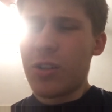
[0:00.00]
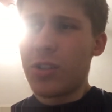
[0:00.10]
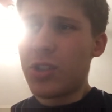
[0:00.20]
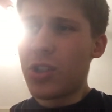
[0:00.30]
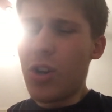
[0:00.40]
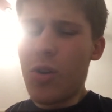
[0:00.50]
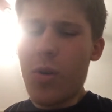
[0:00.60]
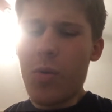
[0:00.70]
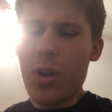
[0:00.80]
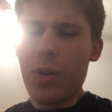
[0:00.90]

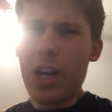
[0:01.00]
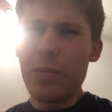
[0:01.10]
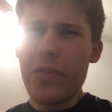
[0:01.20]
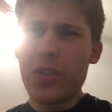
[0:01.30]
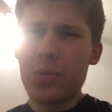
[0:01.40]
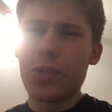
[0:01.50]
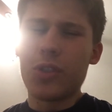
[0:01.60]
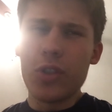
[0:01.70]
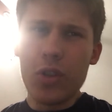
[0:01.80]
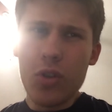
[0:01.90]
So, what a lot of movies will
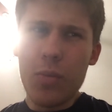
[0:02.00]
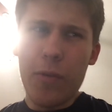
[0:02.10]
do